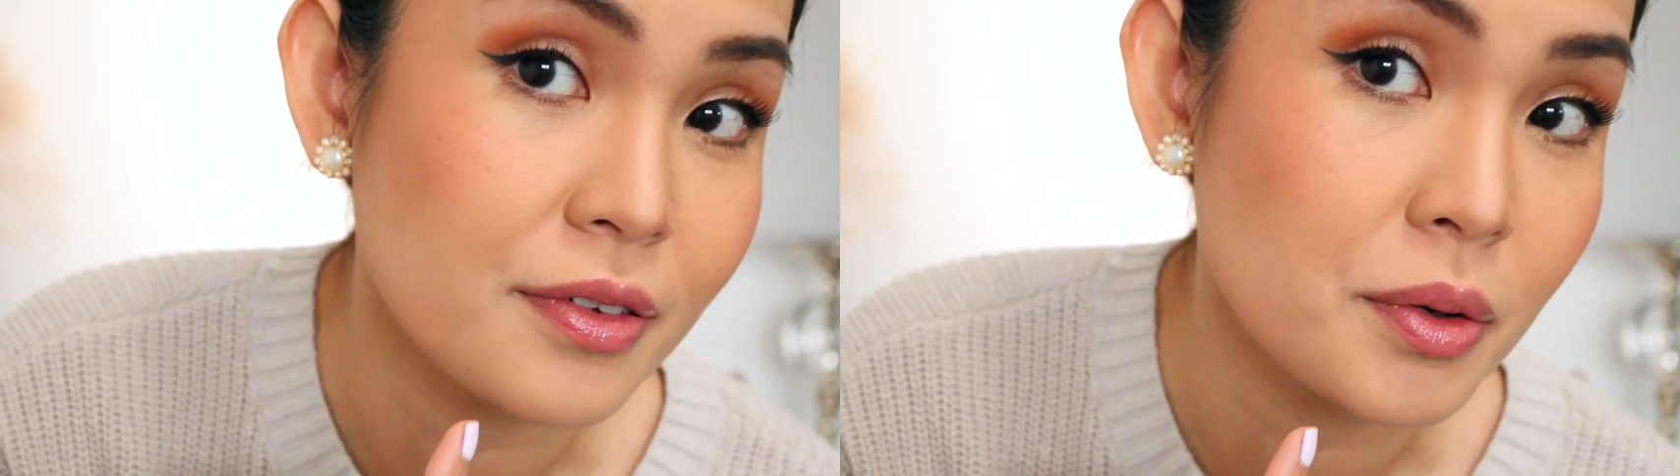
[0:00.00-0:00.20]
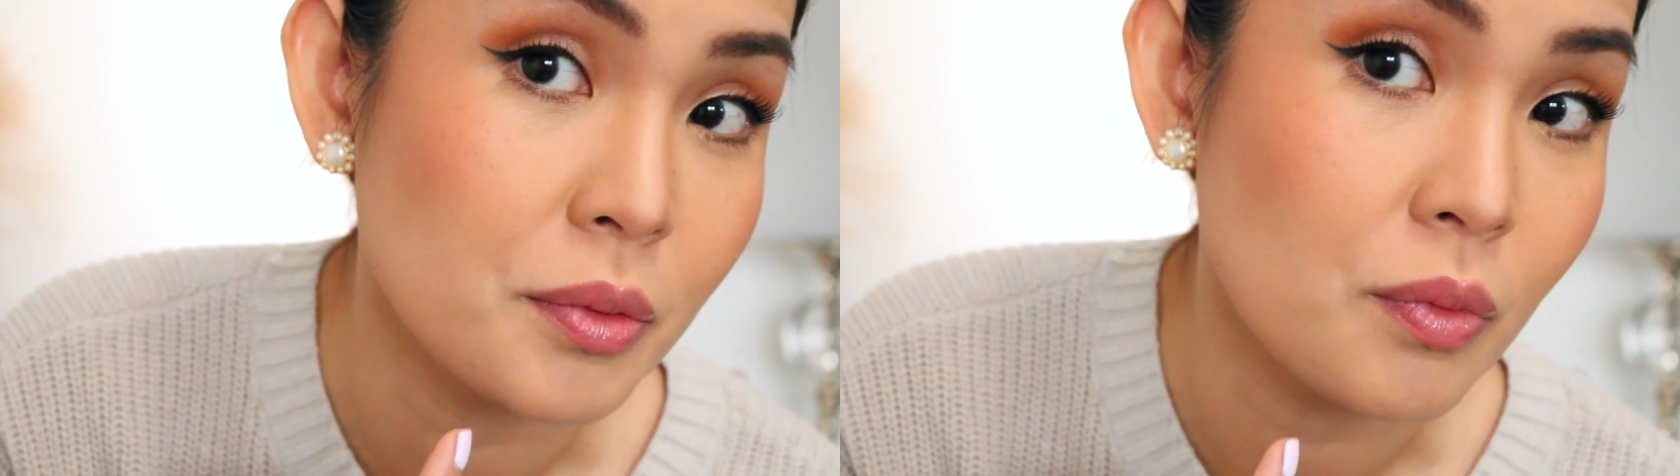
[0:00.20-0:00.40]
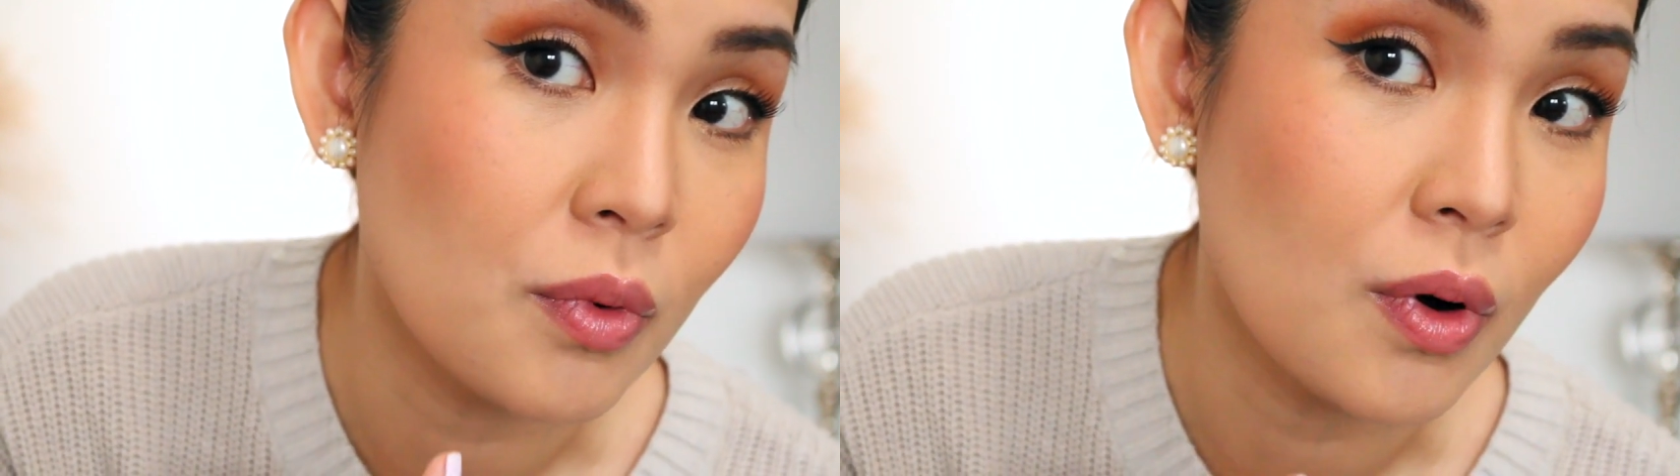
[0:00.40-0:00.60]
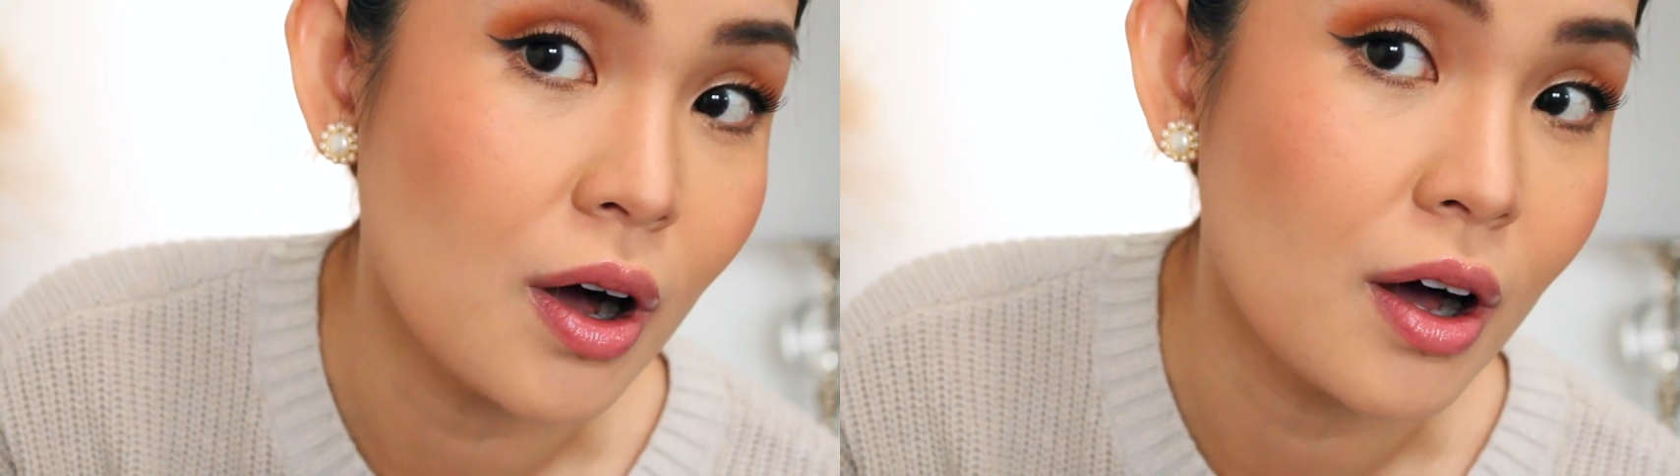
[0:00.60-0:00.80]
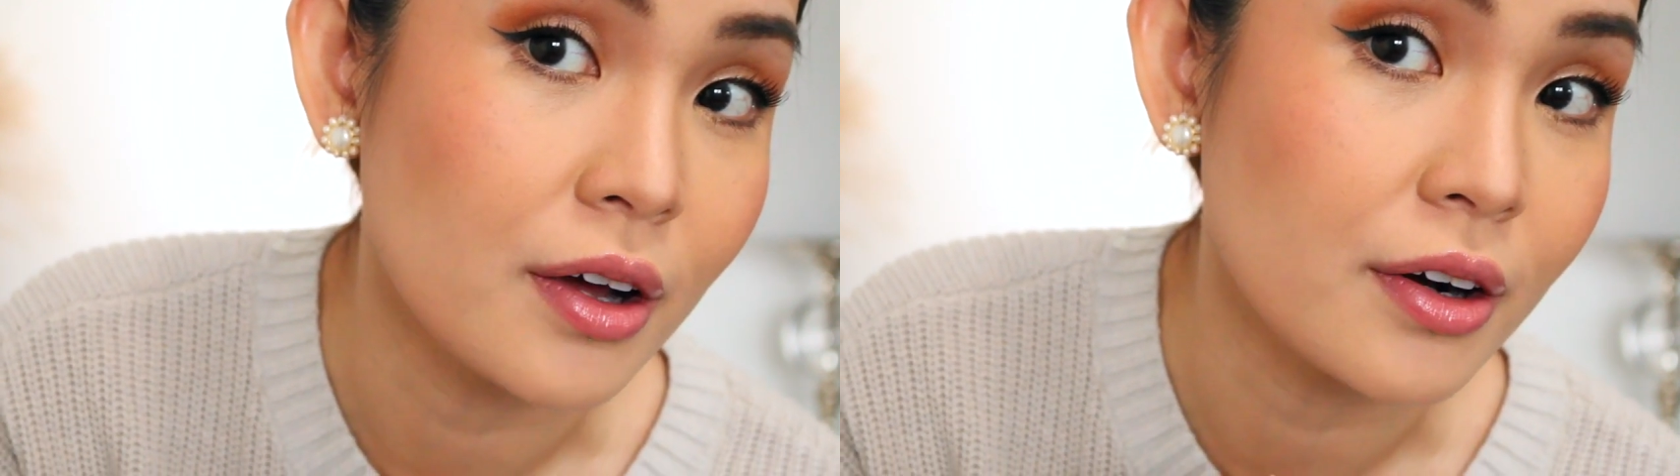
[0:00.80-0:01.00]
my
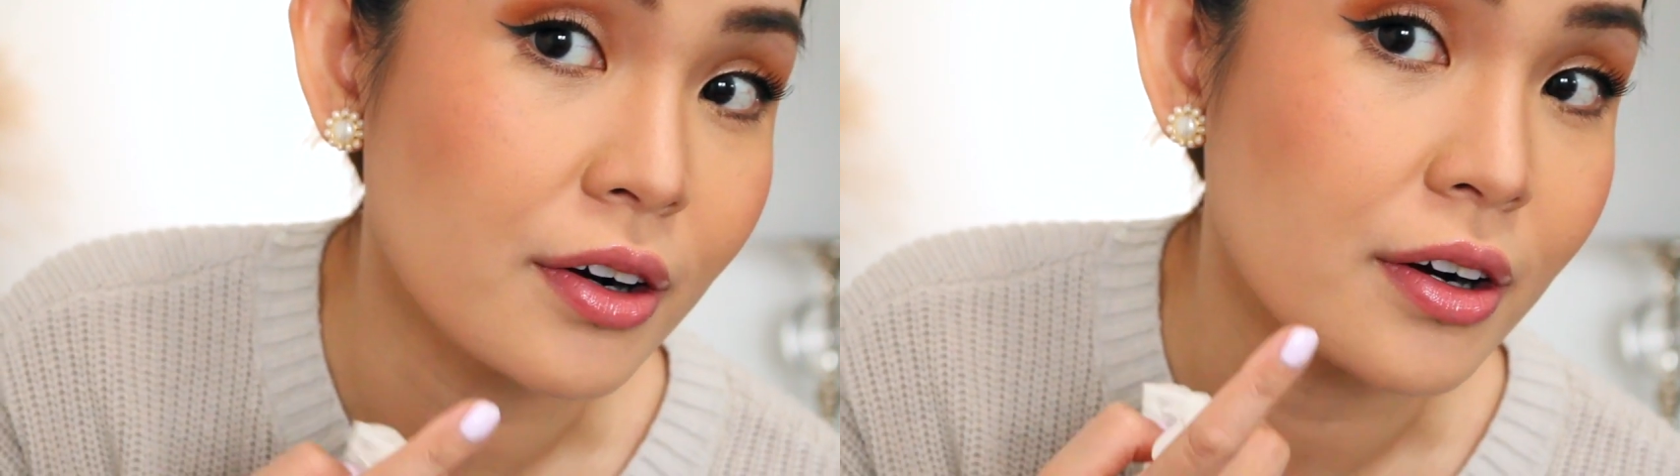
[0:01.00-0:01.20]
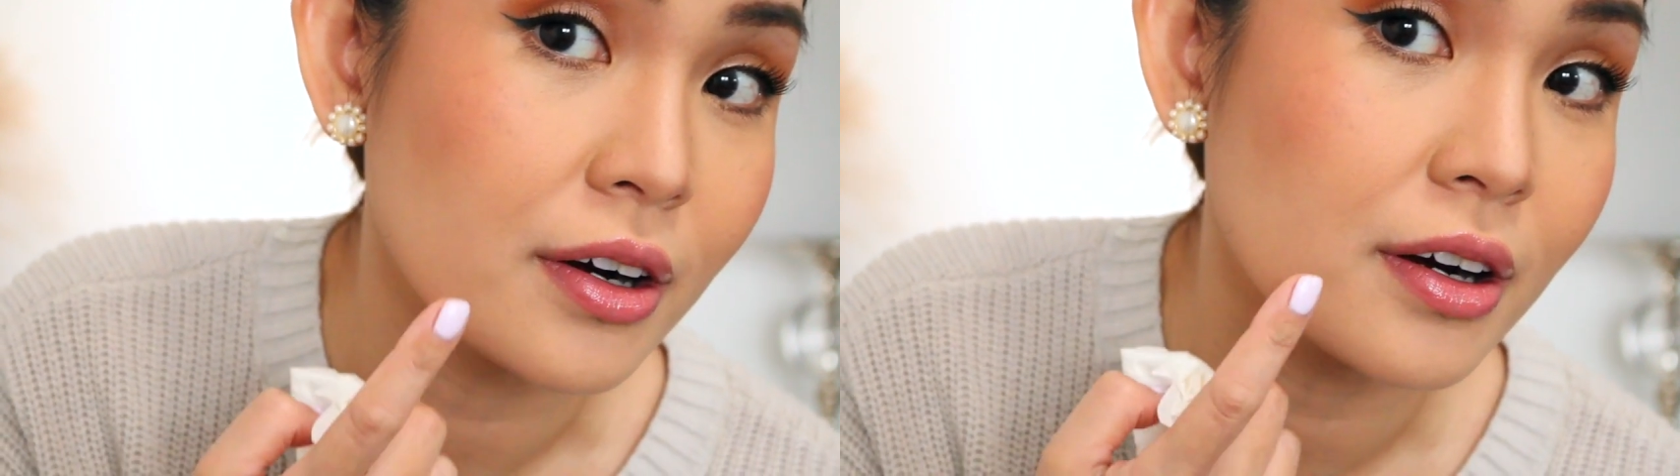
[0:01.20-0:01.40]
tissue paper,